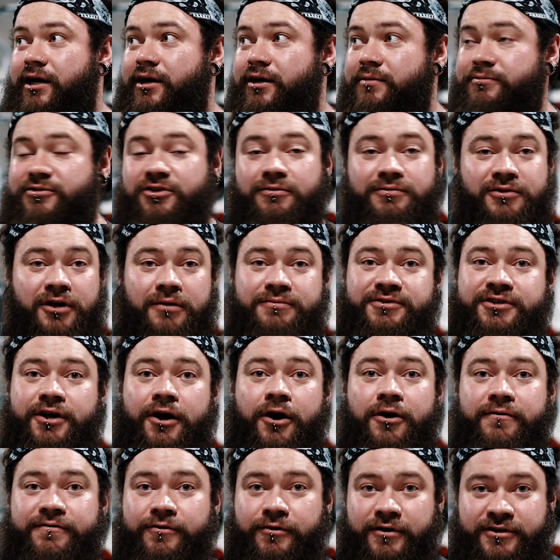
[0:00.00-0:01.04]
sometimes to
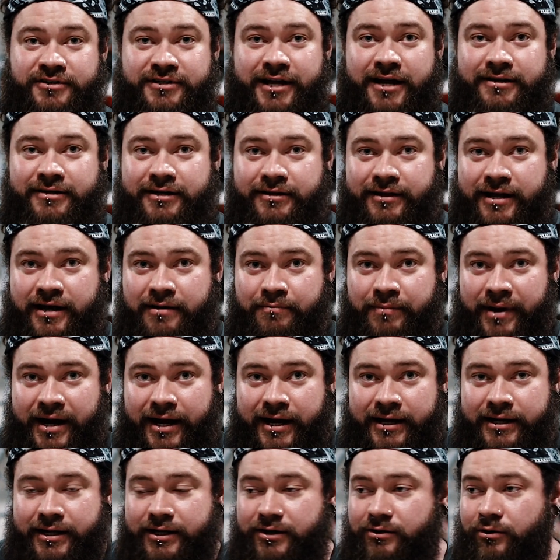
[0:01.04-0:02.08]
overextend in their
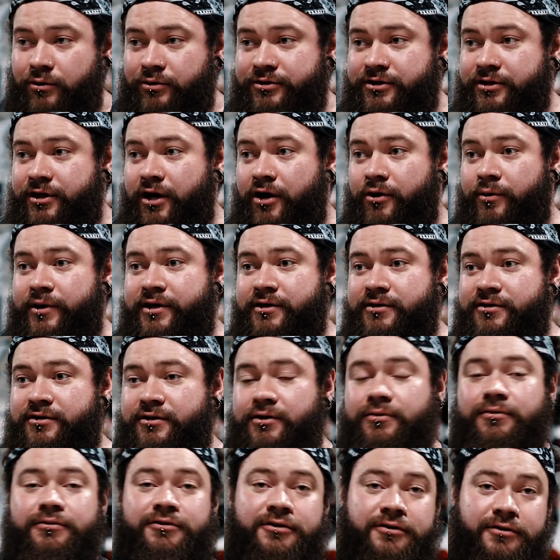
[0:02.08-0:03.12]
back, or to go
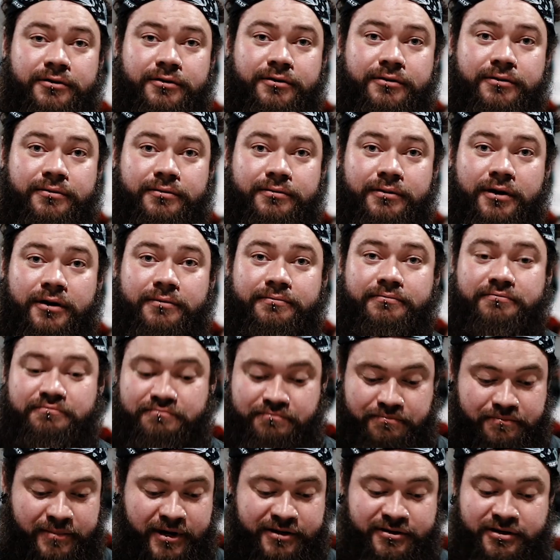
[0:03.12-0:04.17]
into
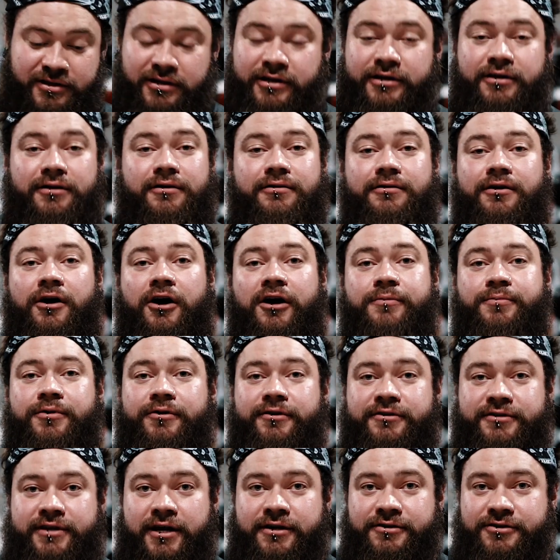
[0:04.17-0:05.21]
basically
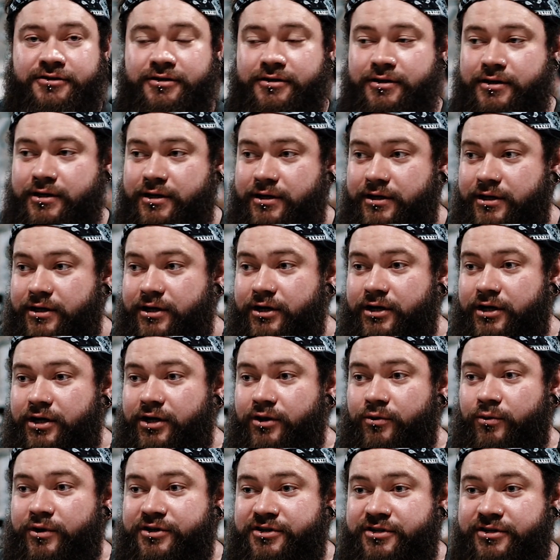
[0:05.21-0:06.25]
hyperextension,
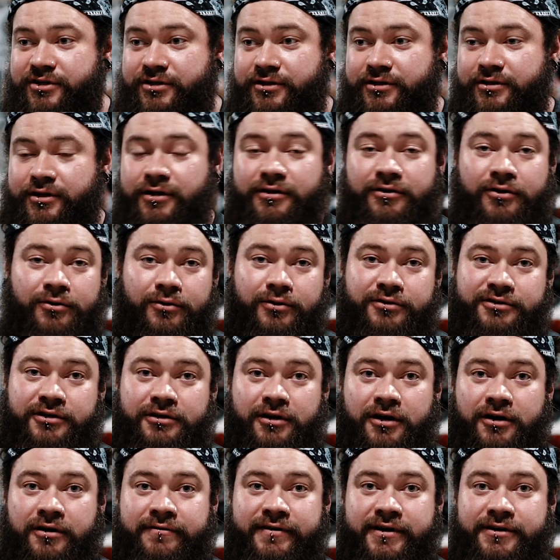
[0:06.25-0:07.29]
which can cause a
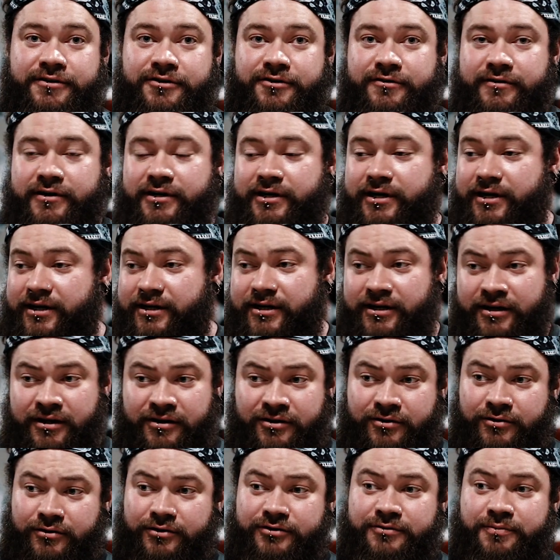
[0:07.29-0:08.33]
lot of injury, and it can
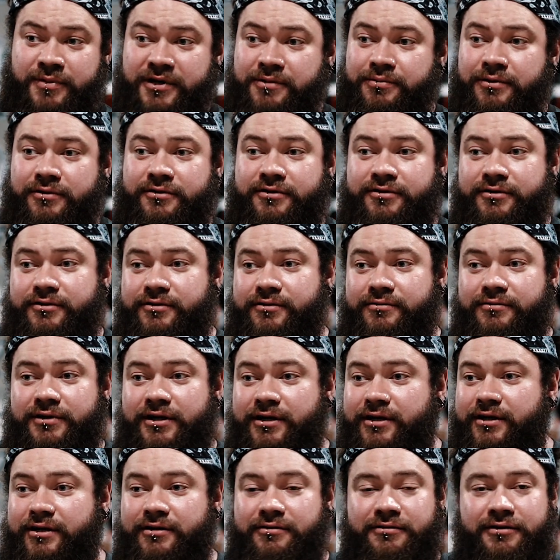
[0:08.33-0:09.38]
cause people to,
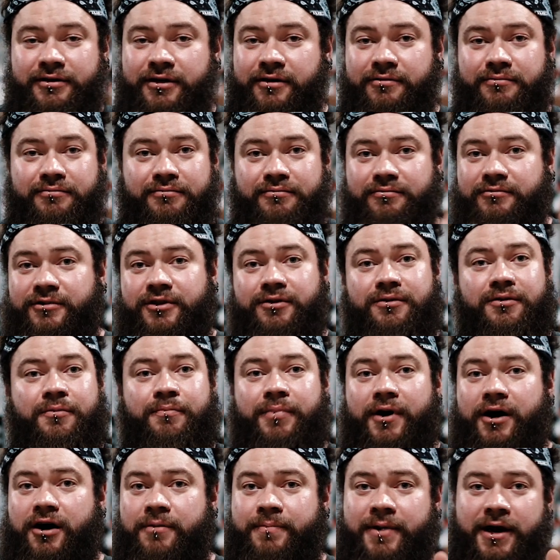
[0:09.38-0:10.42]
the
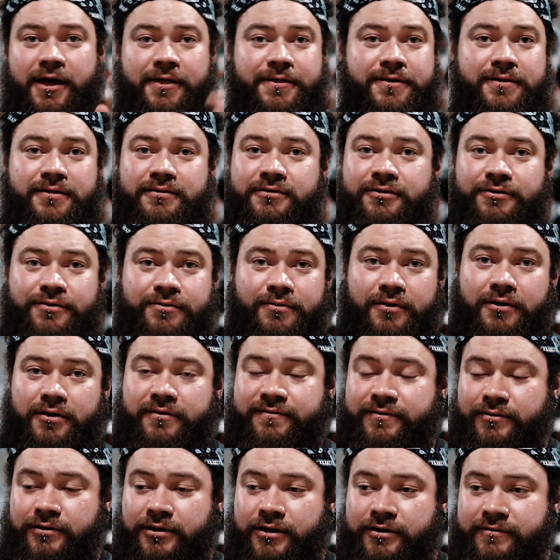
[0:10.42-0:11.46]
bar path to throw
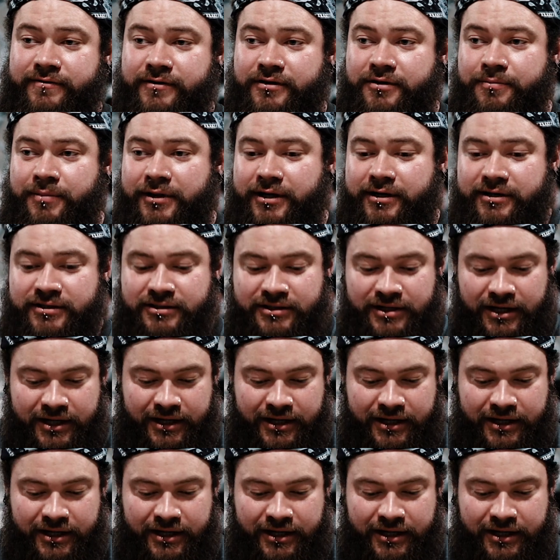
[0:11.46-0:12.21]
off all over the place.